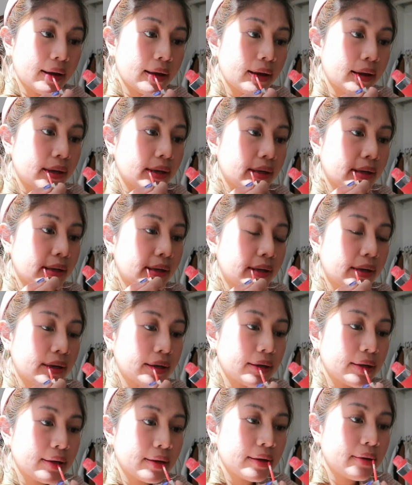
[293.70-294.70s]
it's
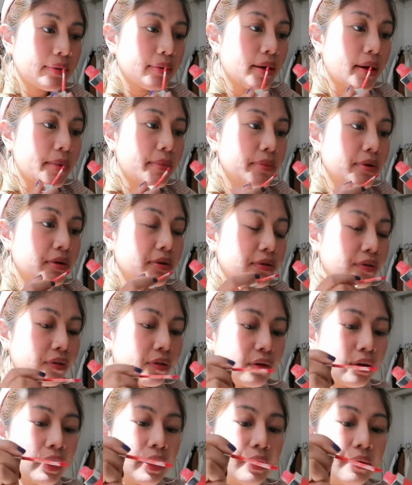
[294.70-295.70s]
really
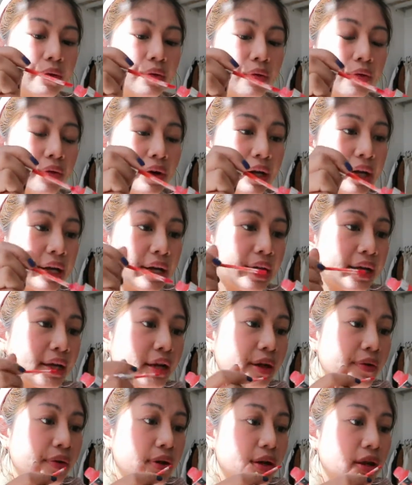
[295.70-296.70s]
beautiful. I
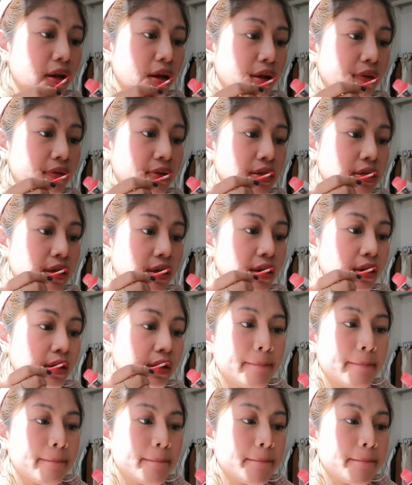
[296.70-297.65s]
really love this color.